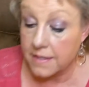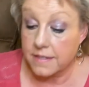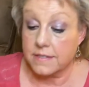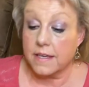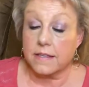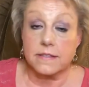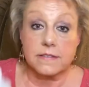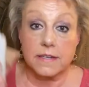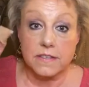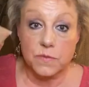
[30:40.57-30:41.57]
I take the
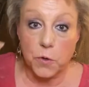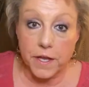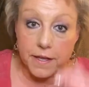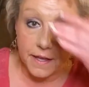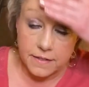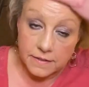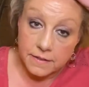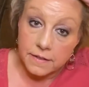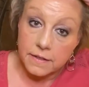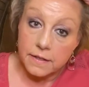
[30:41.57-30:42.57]
Stay Spray again
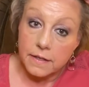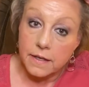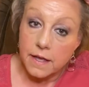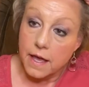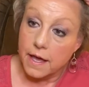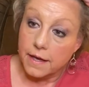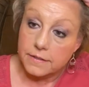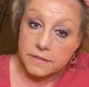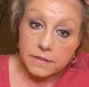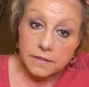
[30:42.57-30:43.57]

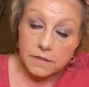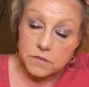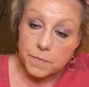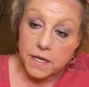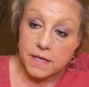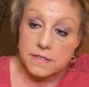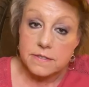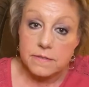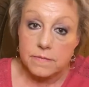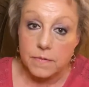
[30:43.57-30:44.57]
and close my eyes.
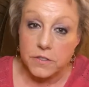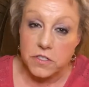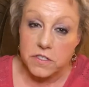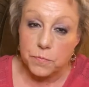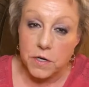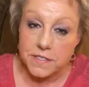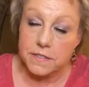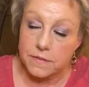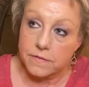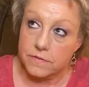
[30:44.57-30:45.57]
I just depress it,
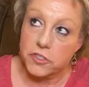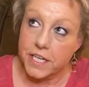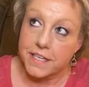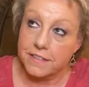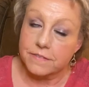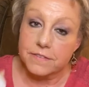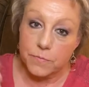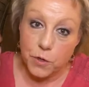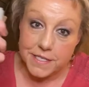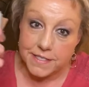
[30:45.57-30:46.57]
shake it,
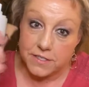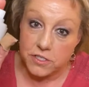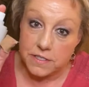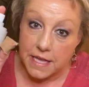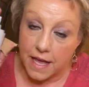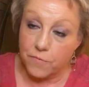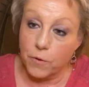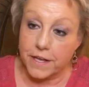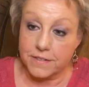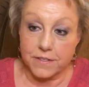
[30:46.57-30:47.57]
depress it just
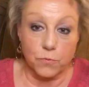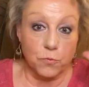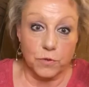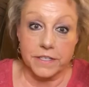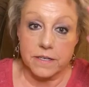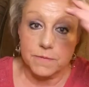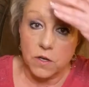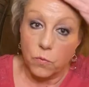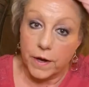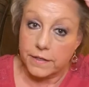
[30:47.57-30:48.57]
halfway because it really comes
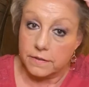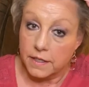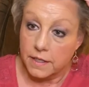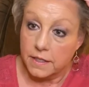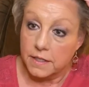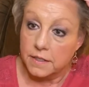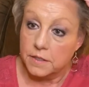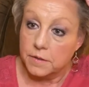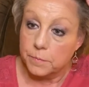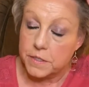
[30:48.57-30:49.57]
out wet.
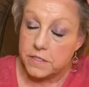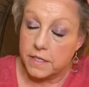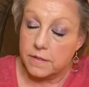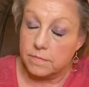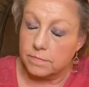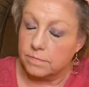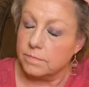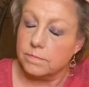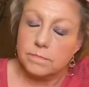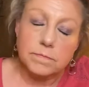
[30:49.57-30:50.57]
But
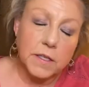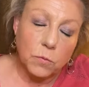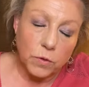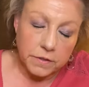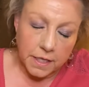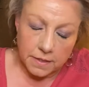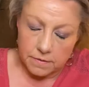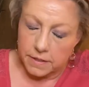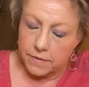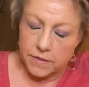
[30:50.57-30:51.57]
it will not,
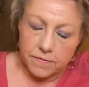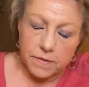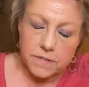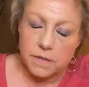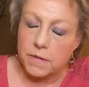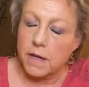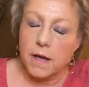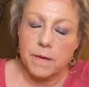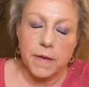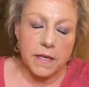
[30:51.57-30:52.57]
even if I've done my
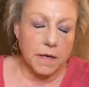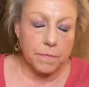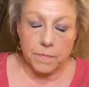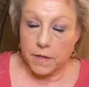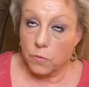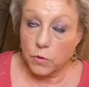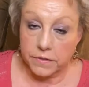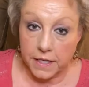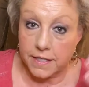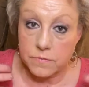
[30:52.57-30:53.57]
eye makeup, it will
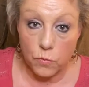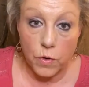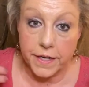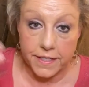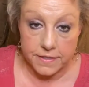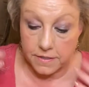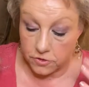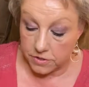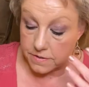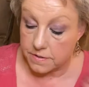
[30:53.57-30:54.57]
not run it. It
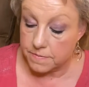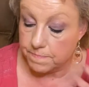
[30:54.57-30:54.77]
just,